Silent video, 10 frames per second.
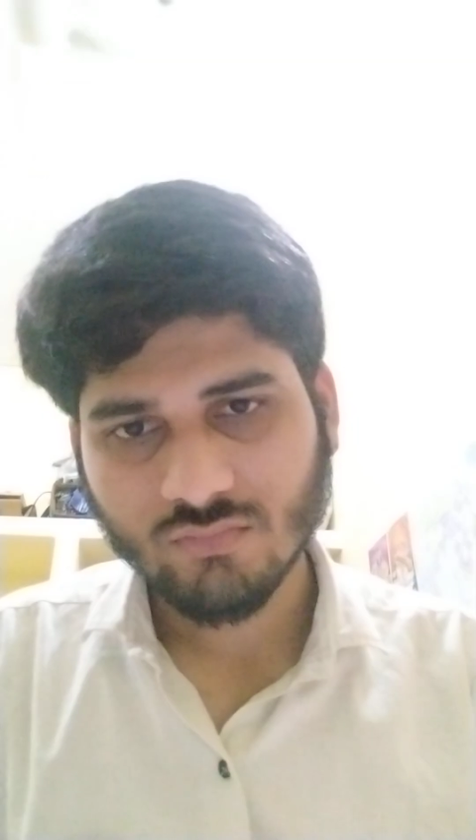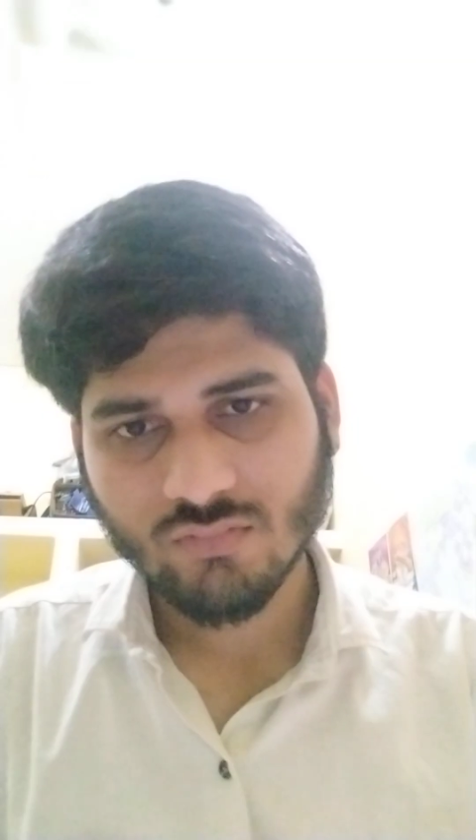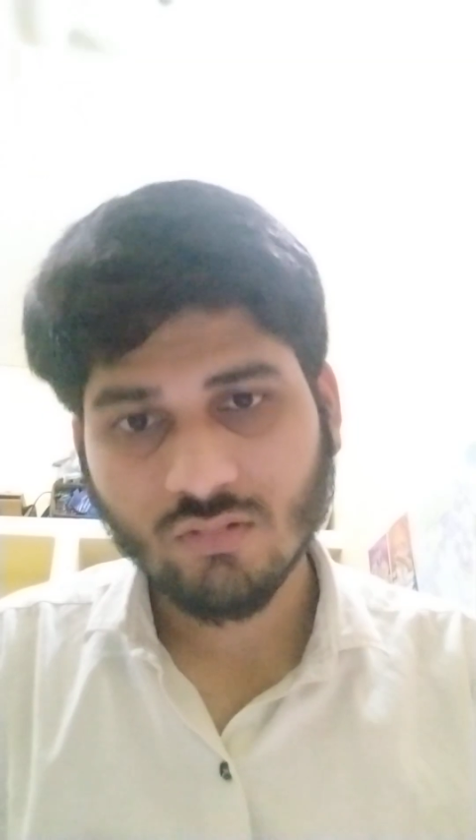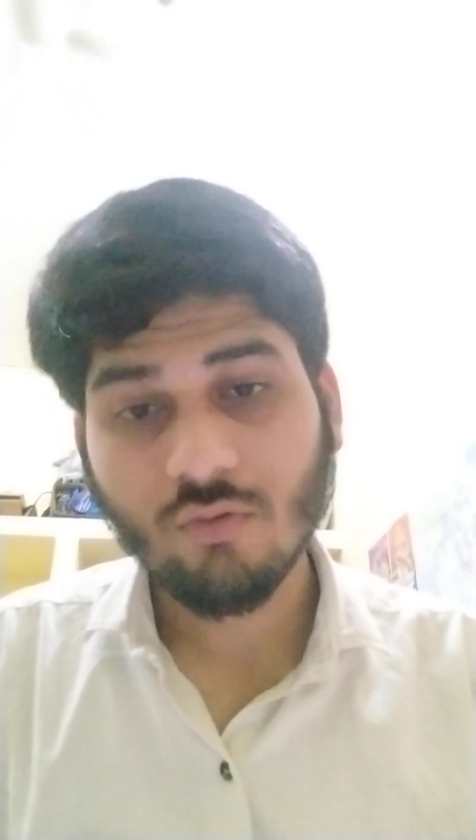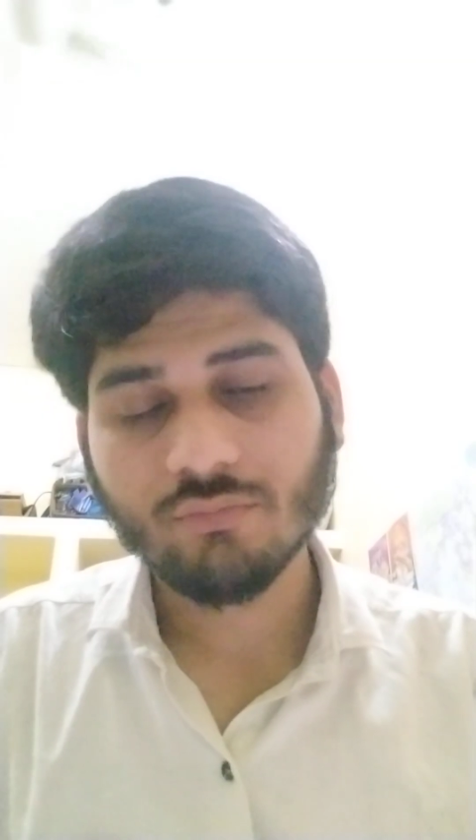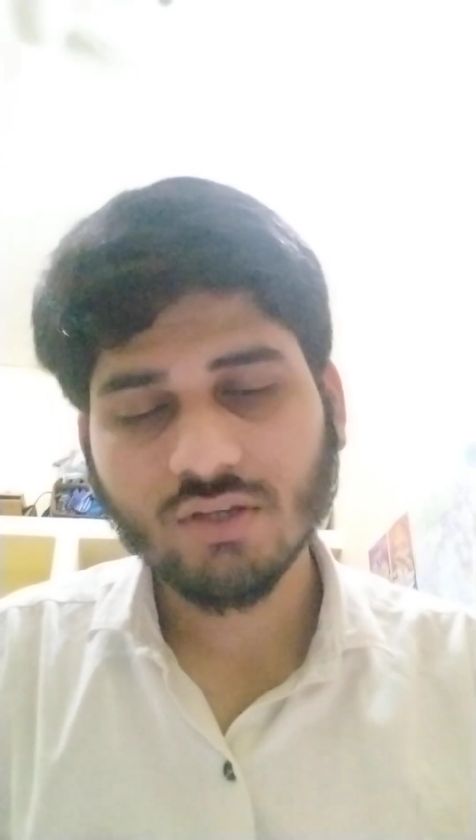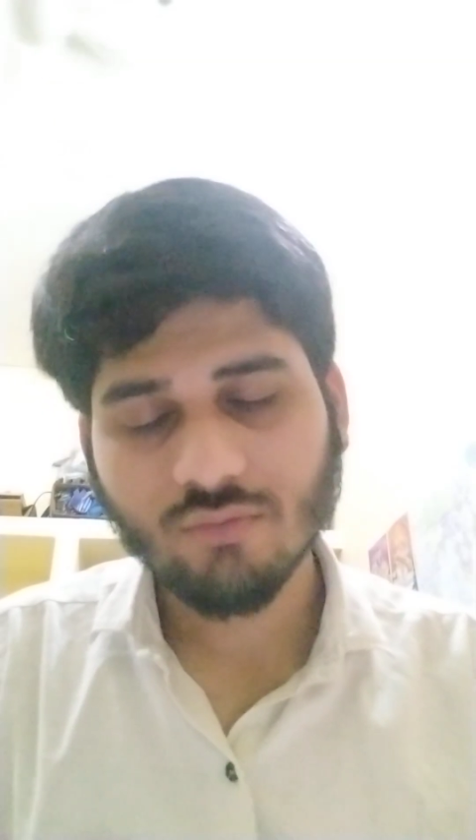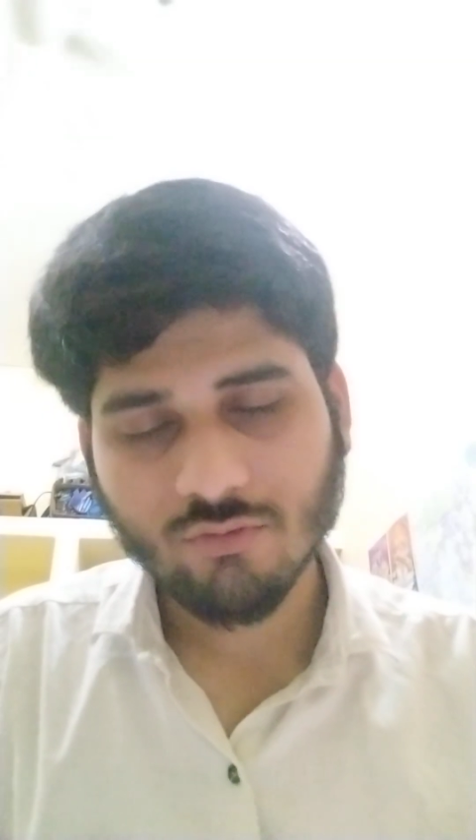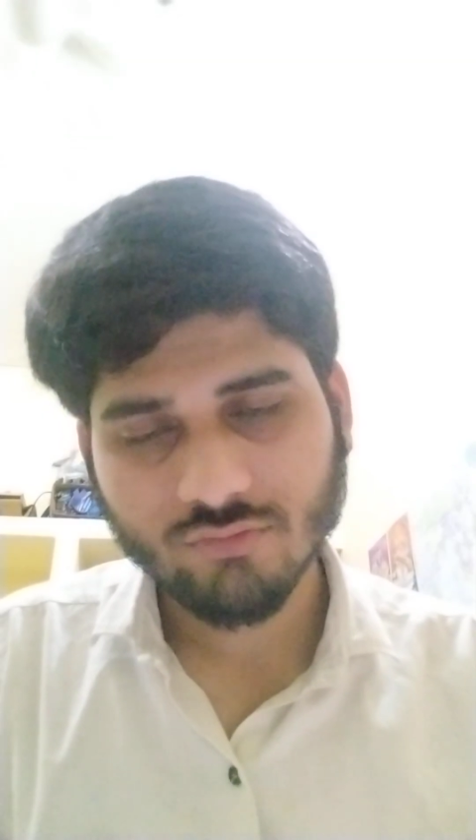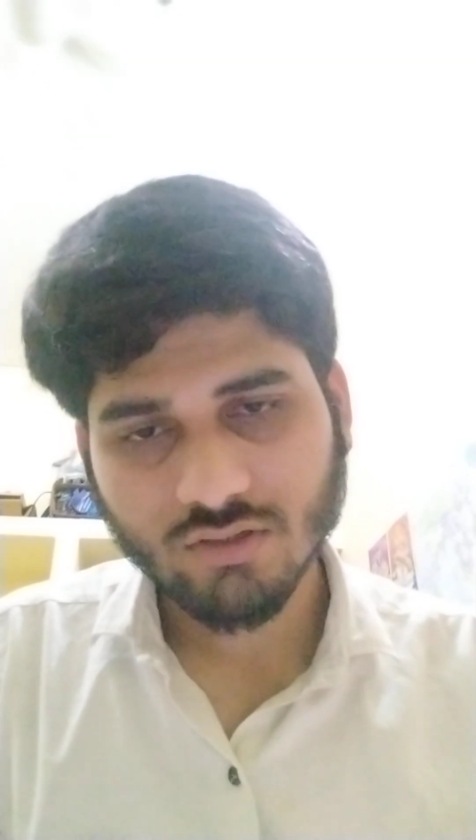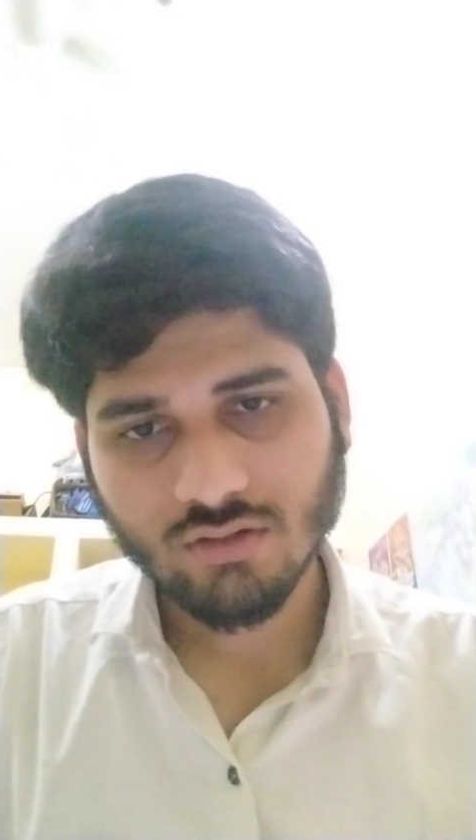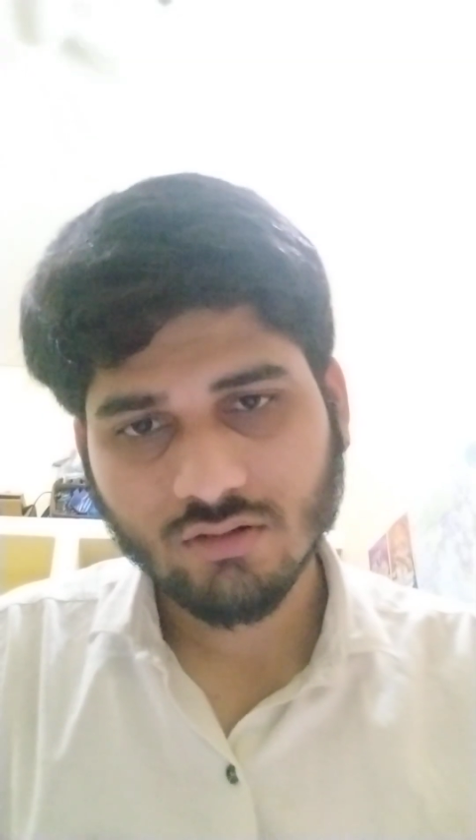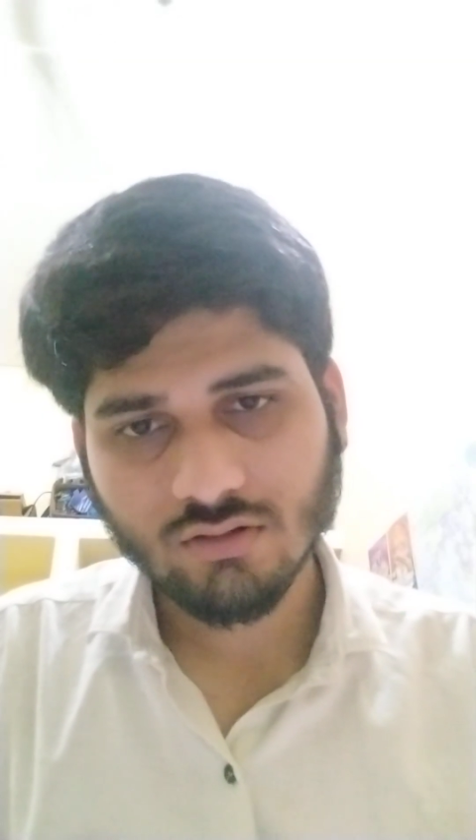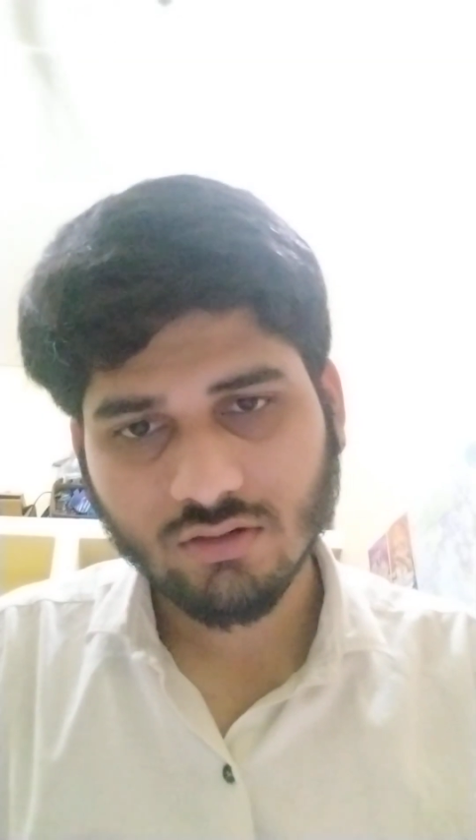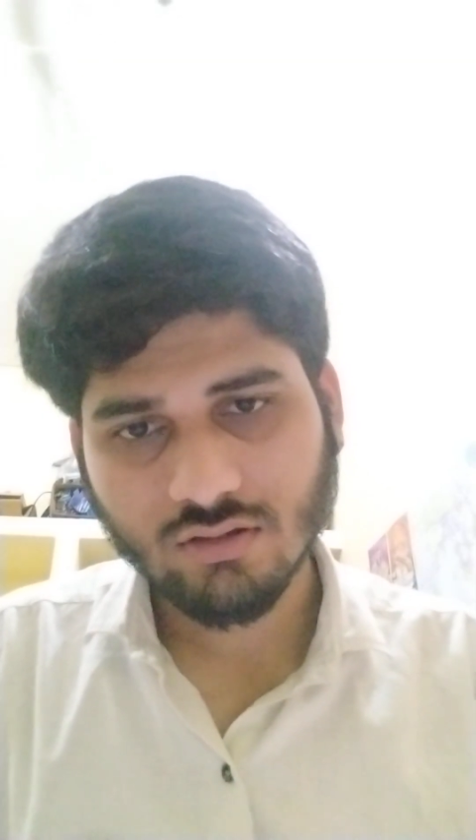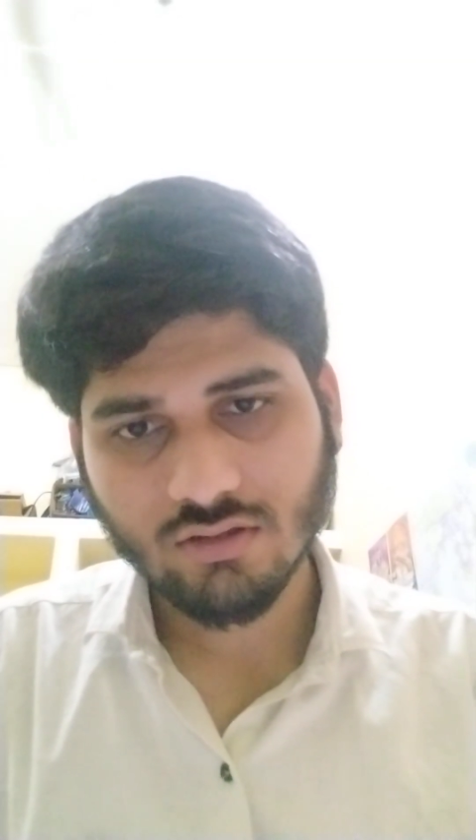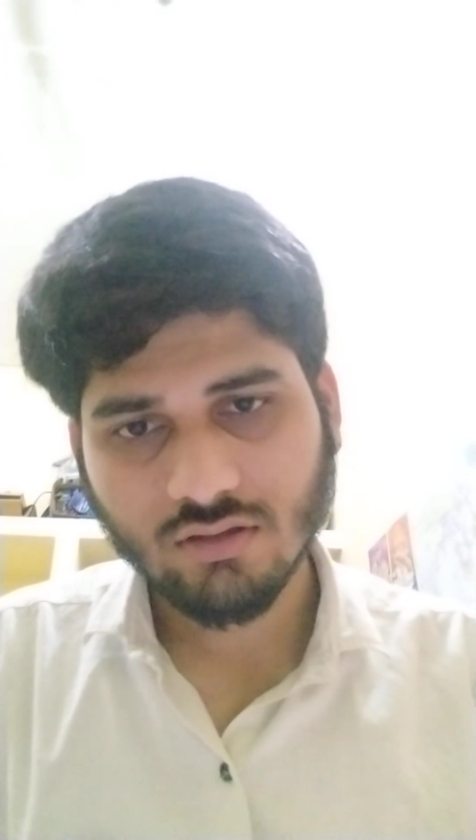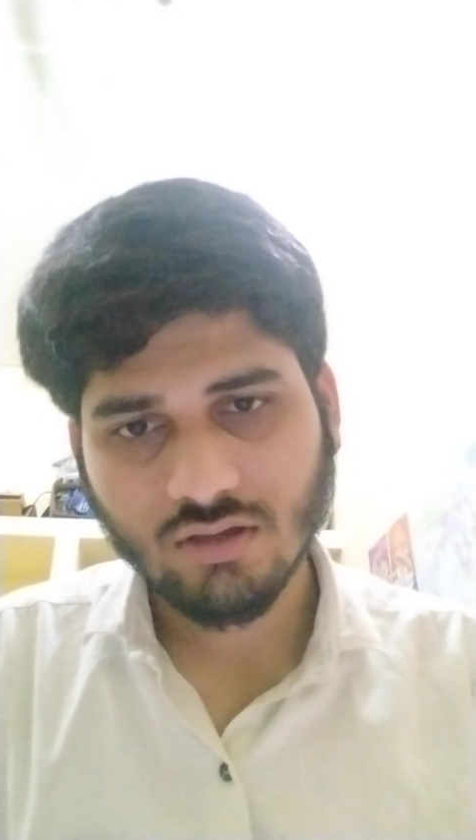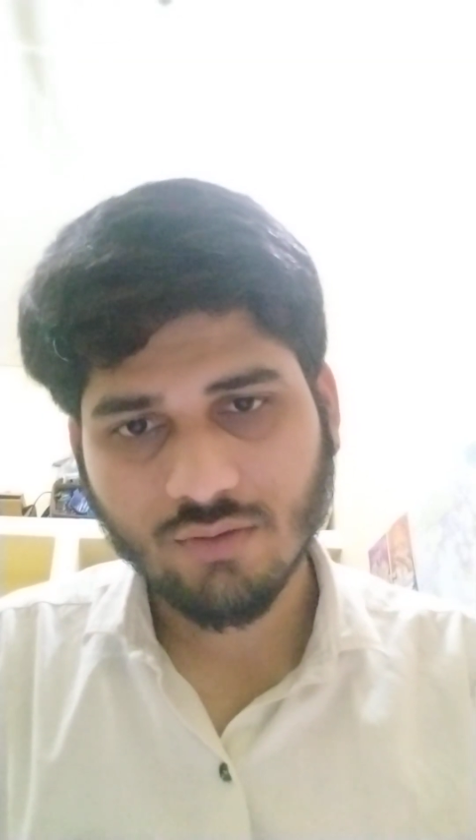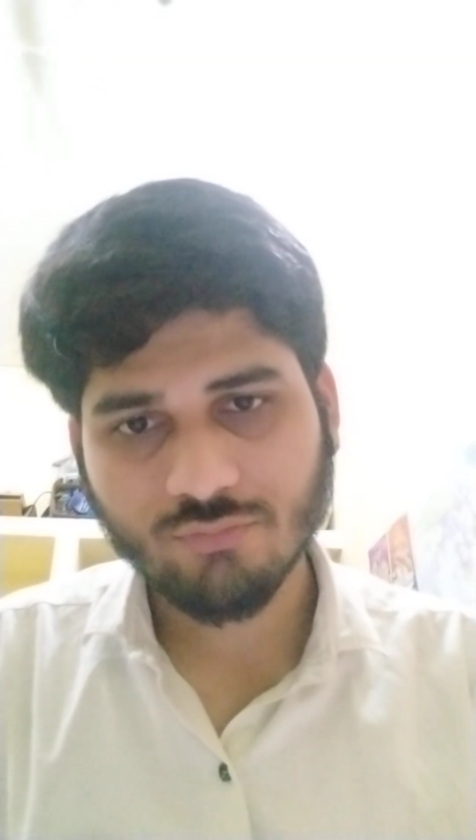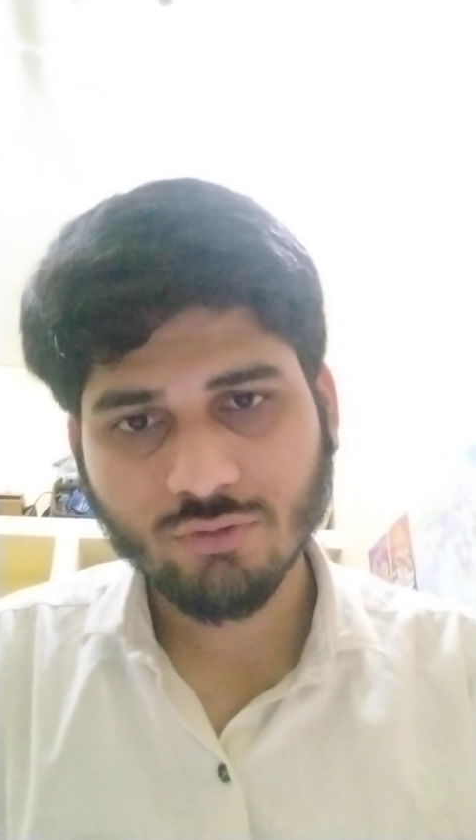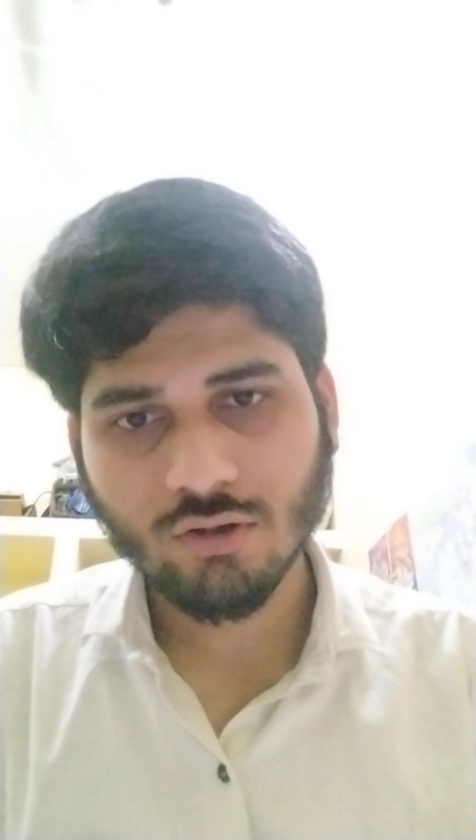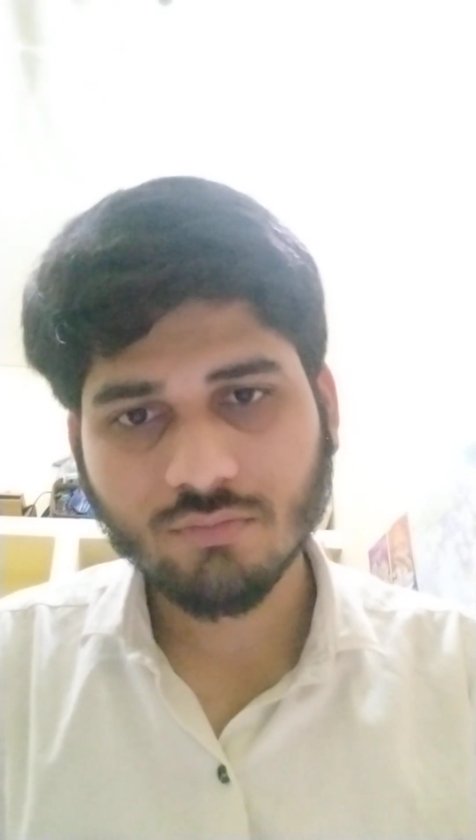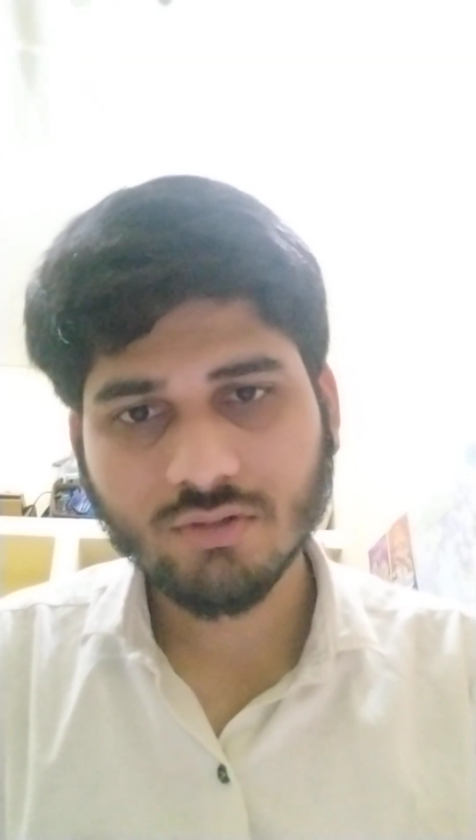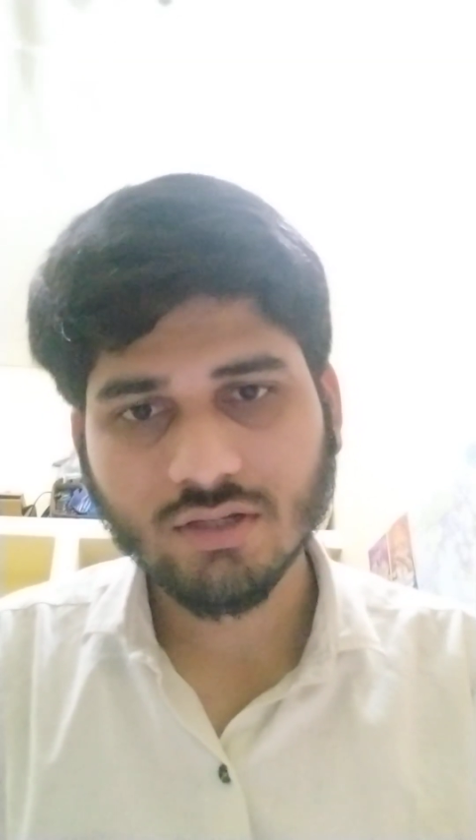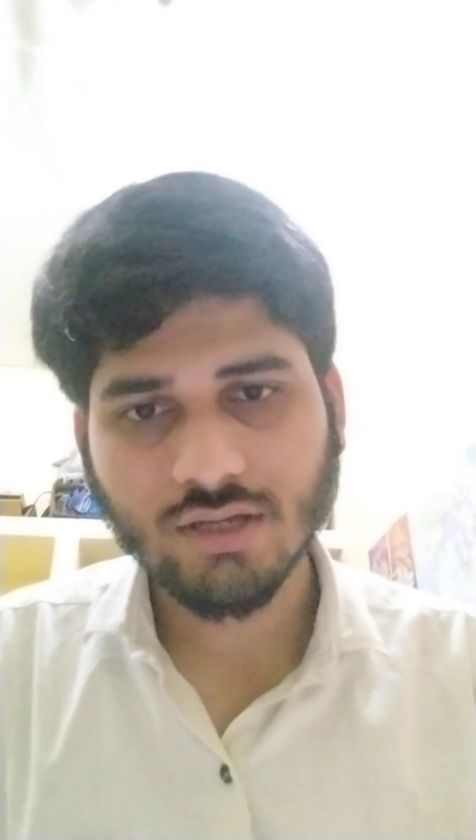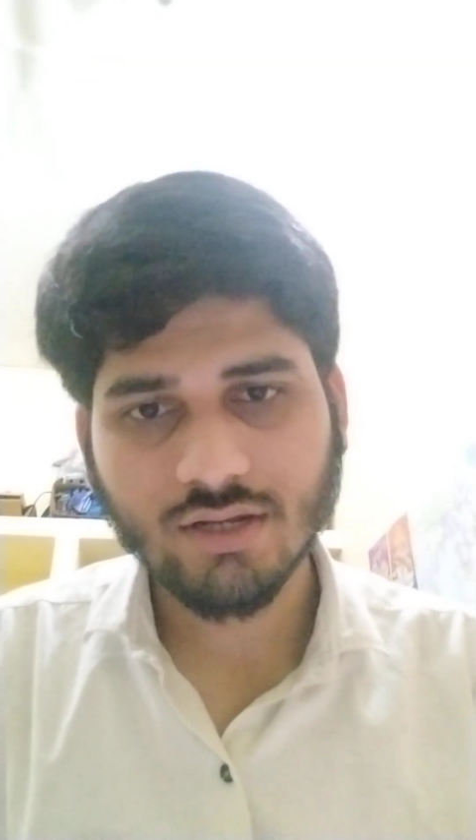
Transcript: Some of the amounts are absorbed